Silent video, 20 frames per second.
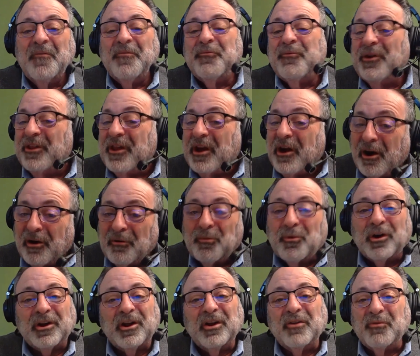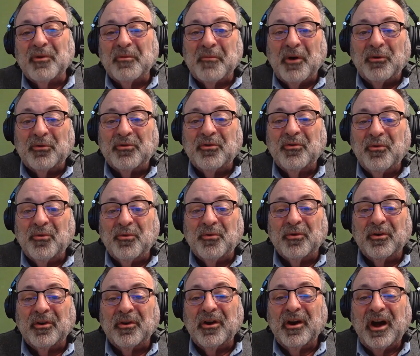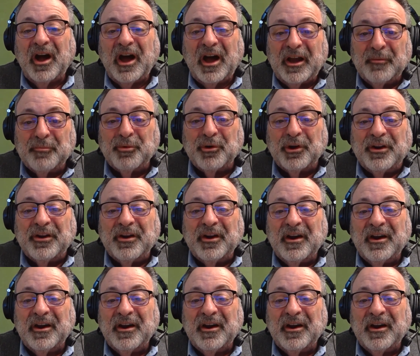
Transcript: when they are working remote or hybrid.